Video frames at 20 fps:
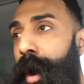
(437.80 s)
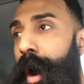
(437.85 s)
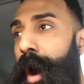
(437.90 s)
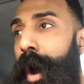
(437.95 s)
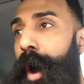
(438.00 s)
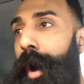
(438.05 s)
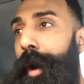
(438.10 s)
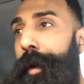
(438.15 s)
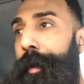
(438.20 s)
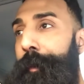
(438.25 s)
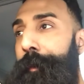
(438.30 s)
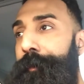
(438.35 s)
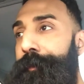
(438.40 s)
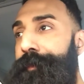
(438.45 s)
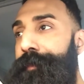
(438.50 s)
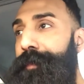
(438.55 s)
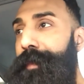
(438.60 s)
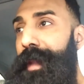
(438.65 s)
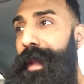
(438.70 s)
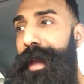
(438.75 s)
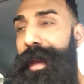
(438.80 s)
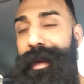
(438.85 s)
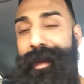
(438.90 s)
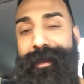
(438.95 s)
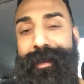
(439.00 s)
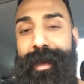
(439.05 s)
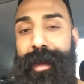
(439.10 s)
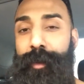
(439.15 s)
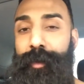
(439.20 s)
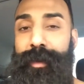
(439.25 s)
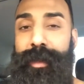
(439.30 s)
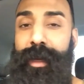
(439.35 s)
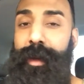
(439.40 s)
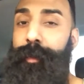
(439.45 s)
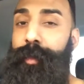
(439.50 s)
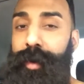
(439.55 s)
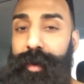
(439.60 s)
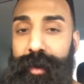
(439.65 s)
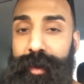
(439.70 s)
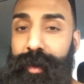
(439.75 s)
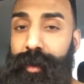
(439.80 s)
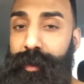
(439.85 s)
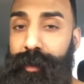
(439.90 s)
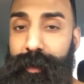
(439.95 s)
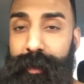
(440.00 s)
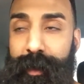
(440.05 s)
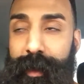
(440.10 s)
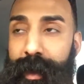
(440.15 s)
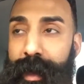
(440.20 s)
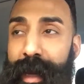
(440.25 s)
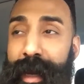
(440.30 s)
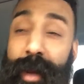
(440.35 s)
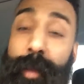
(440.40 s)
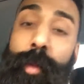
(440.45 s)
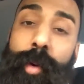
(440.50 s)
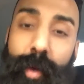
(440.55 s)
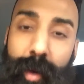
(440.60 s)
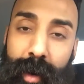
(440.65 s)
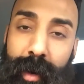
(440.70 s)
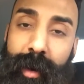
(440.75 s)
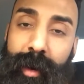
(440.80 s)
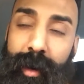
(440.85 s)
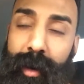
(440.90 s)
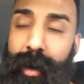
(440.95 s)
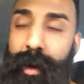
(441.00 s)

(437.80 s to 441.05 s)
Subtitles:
And like I said, I don't take it personal anymore.